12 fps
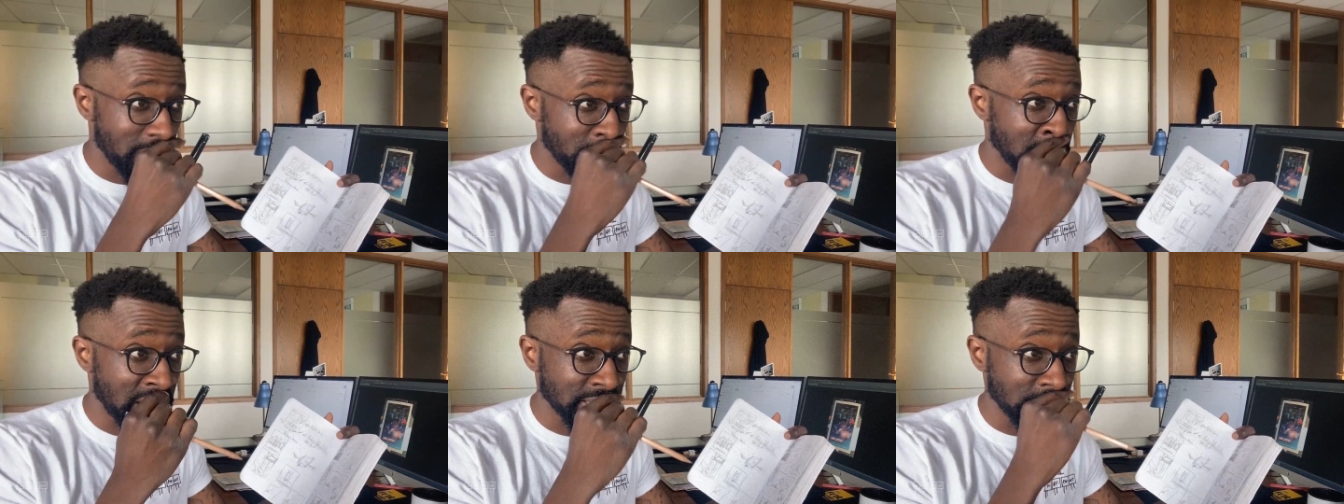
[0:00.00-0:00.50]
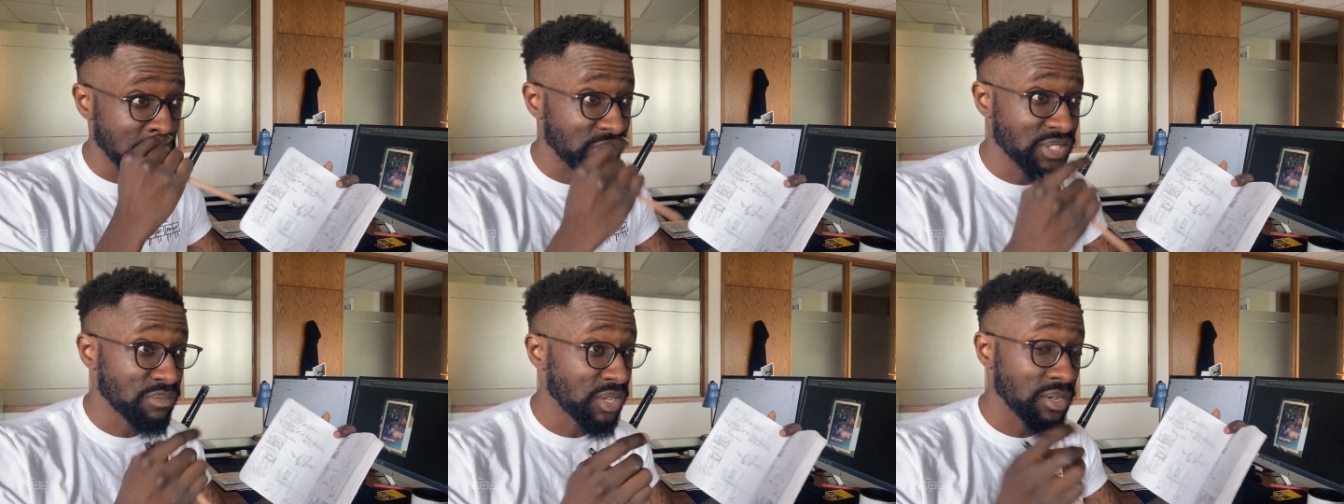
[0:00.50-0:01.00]
over the last
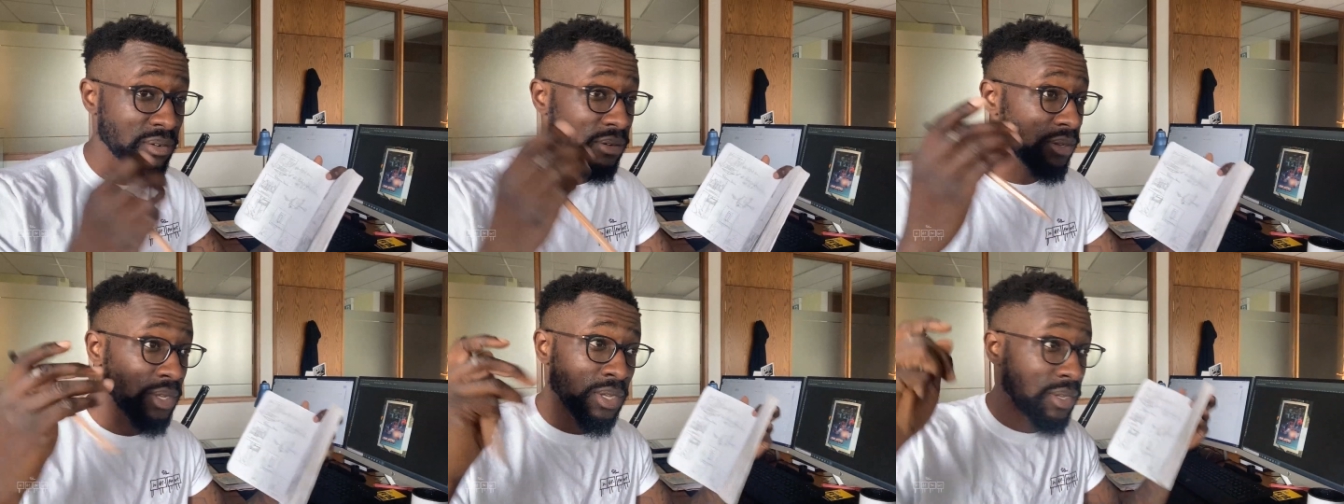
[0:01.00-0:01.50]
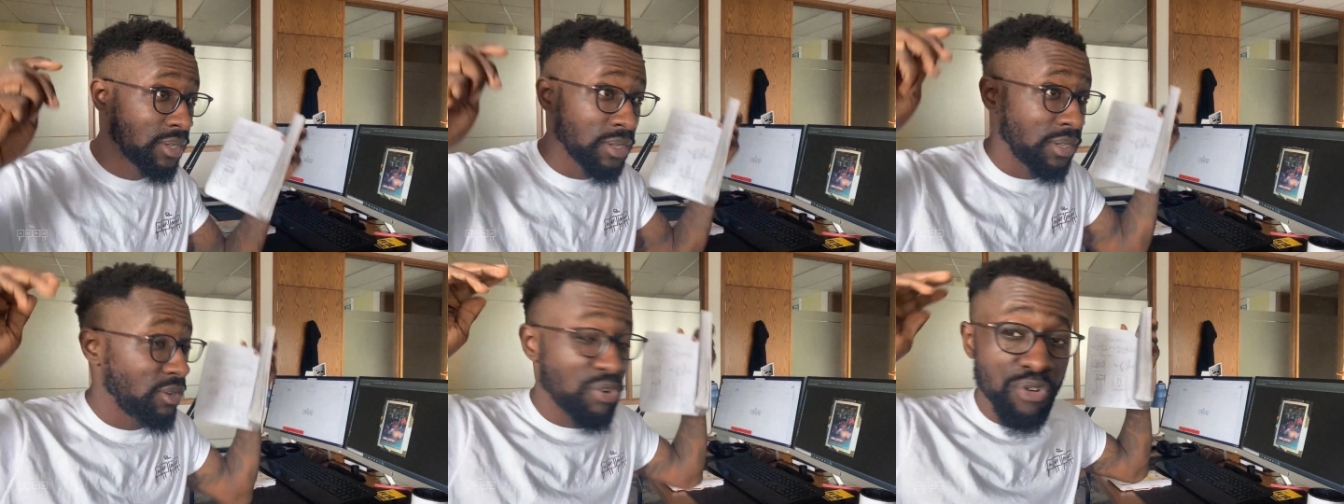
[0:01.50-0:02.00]
year, has been
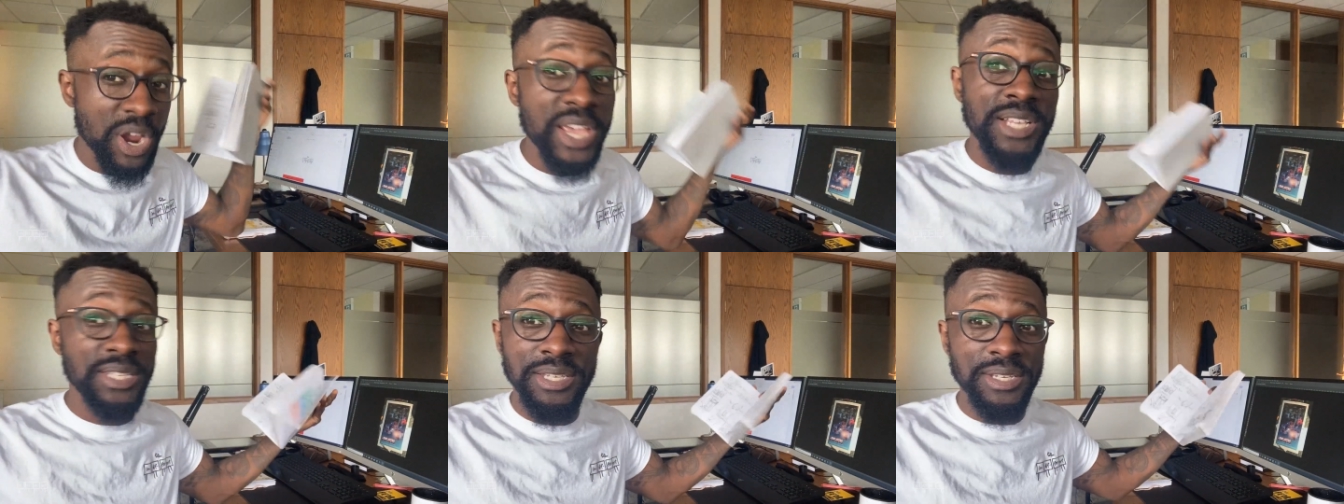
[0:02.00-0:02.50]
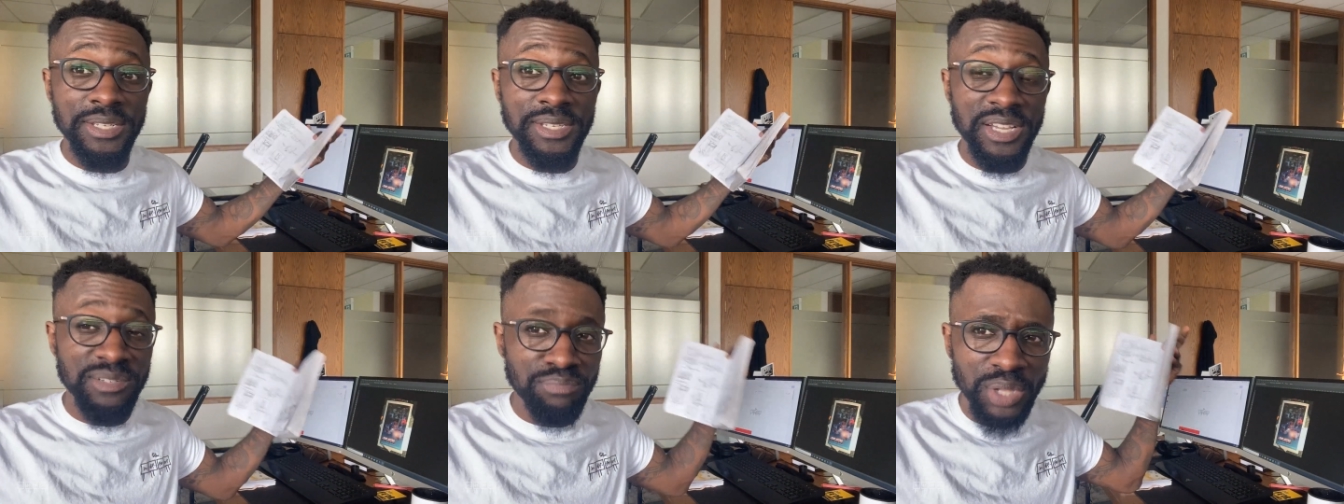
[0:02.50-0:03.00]
crazy.
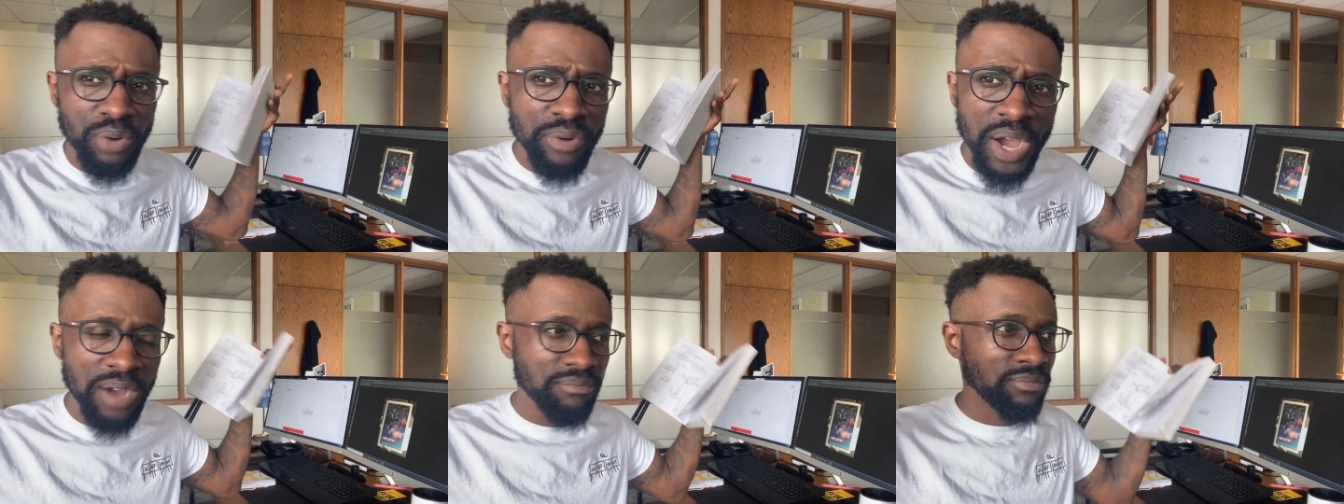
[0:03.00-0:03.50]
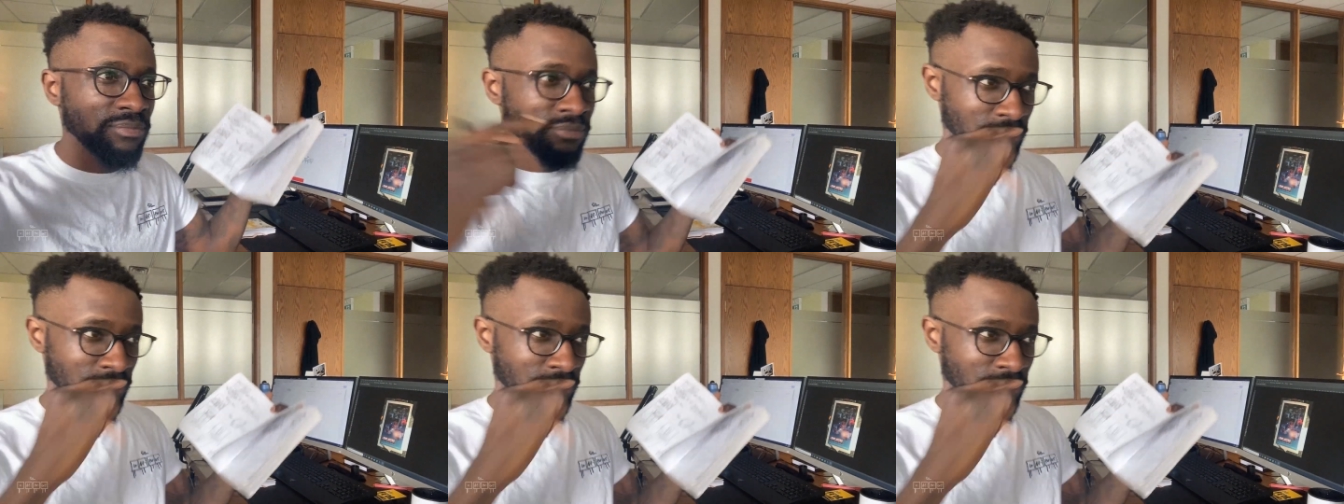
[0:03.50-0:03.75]
This guy's blown up.